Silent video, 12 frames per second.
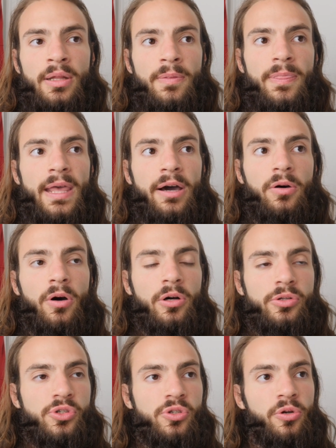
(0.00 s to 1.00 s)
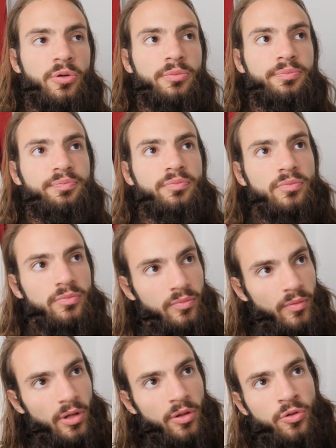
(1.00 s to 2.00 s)
Now, also,
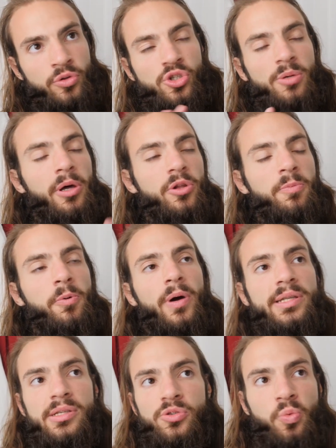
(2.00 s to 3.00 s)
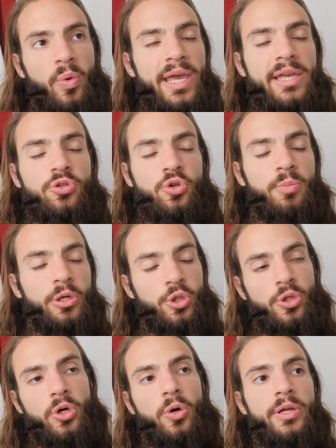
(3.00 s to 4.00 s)
there's some other points. It's way too much
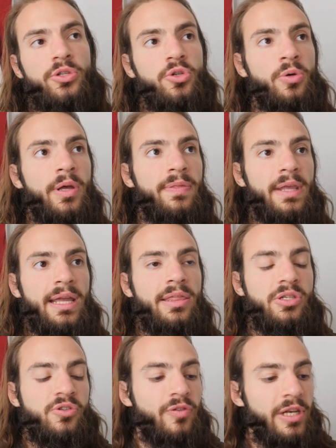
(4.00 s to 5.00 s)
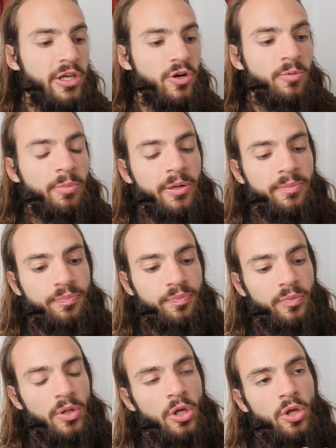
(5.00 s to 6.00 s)
to go into in this video, but
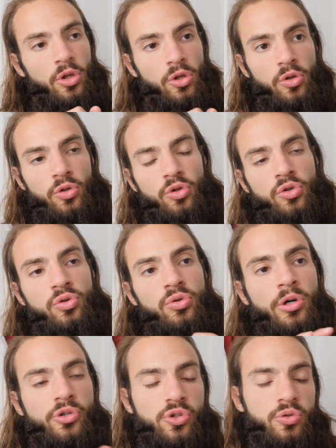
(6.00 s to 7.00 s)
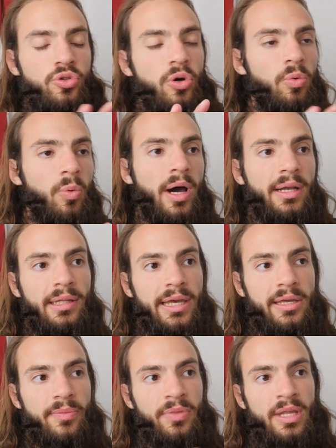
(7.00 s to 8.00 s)
you also don't want to like